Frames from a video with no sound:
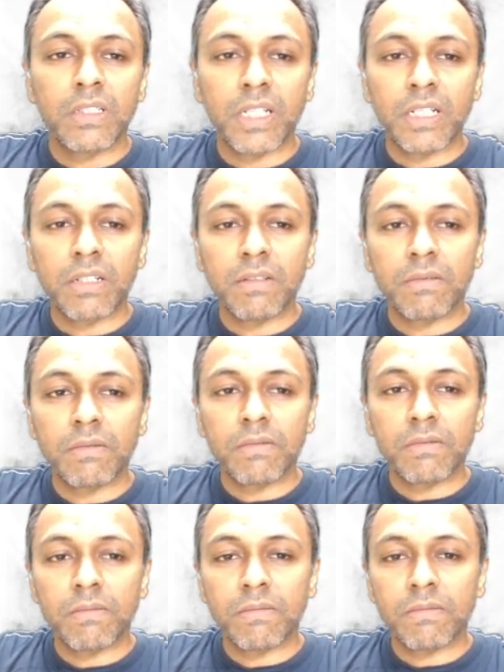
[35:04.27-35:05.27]
Then
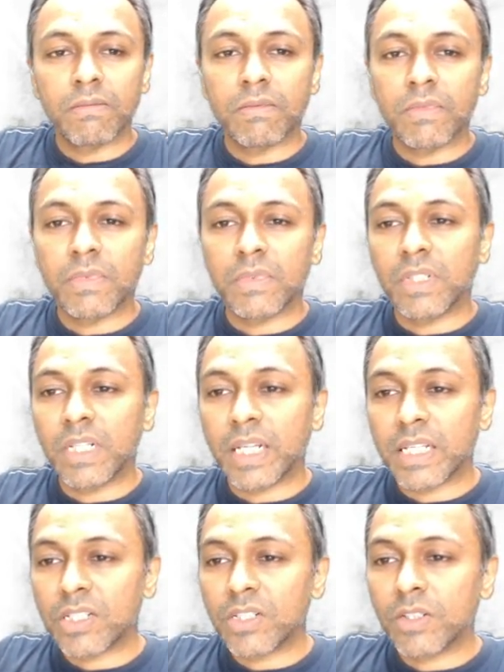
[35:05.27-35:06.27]
the
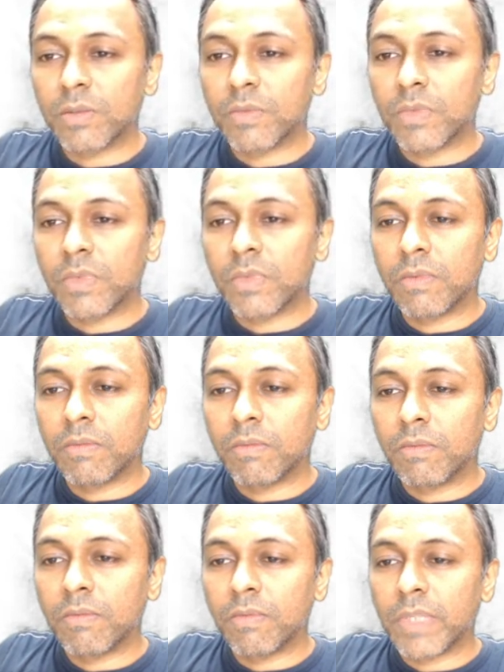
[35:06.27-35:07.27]
next term
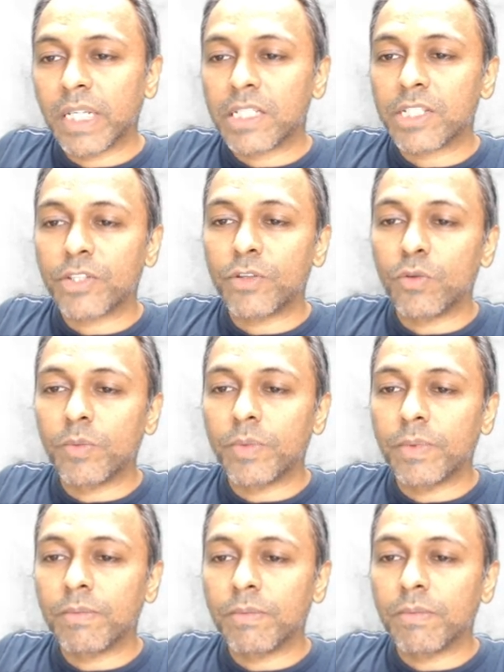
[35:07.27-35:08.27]
x cube
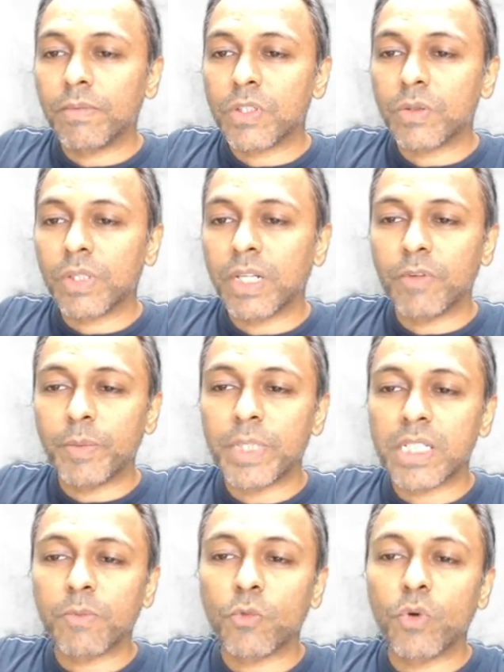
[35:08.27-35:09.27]
So there will
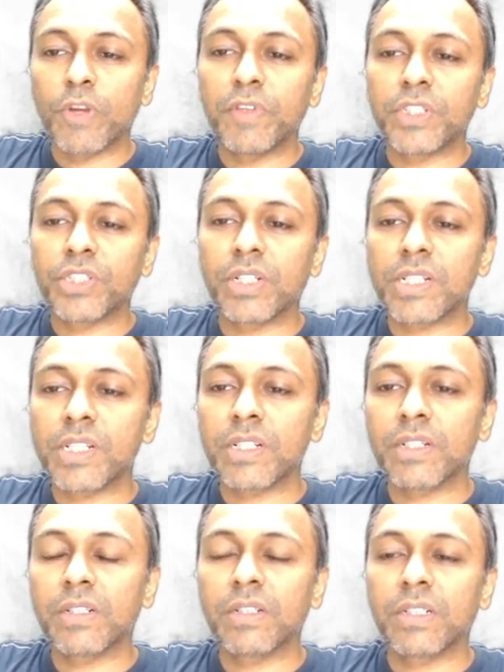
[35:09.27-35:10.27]
be some coefficients
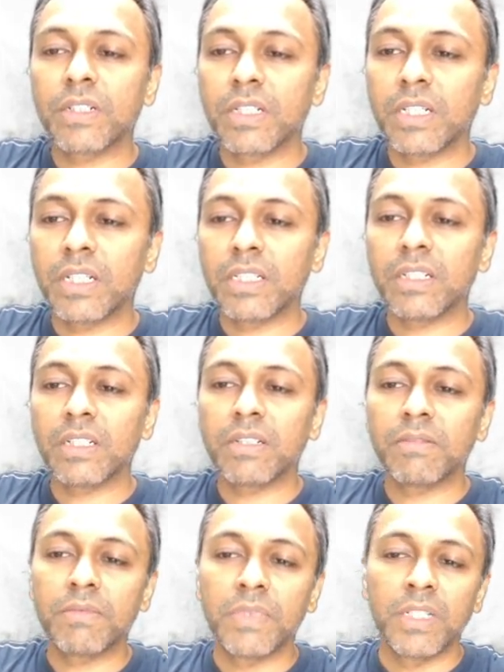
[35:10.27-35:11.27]
here, and
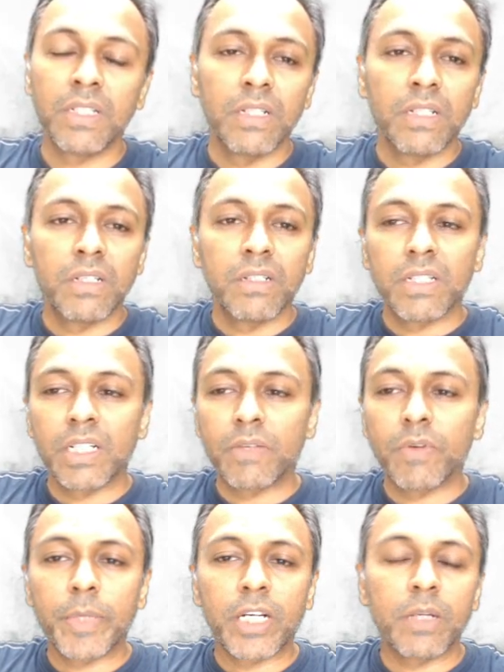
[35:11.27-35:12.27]
then
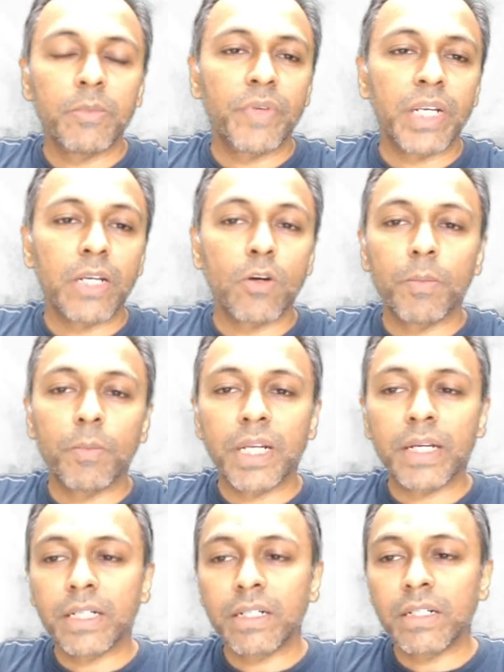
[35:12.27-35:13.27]
it will become a very
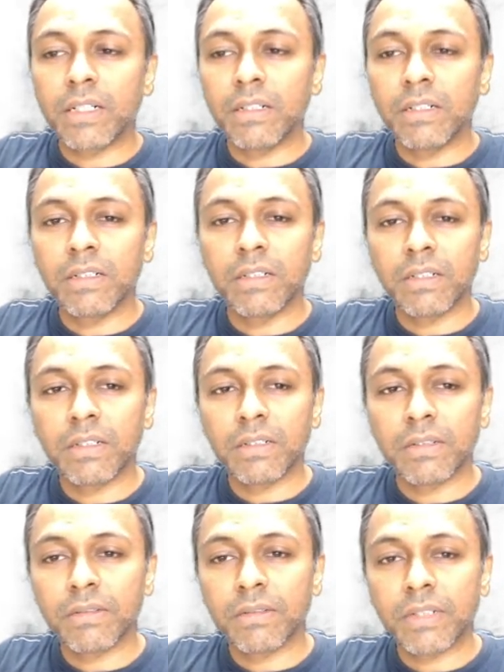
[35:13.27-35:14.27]
complicated
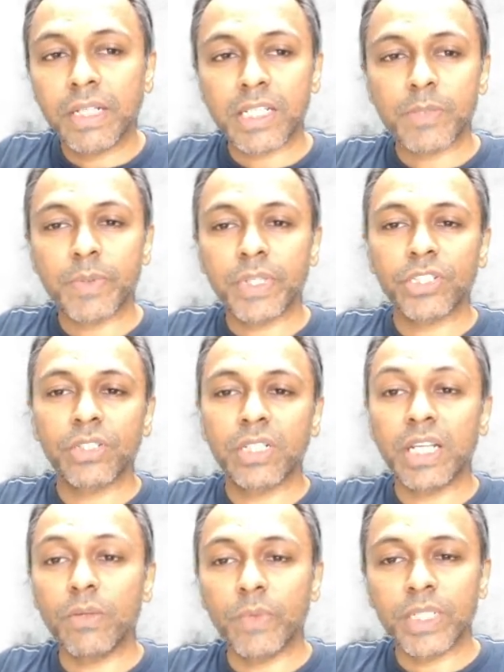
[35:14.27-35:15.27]

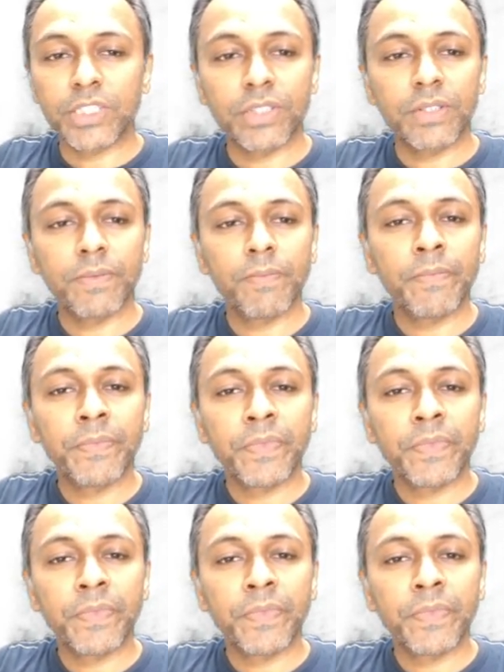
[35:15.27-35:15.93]
equation.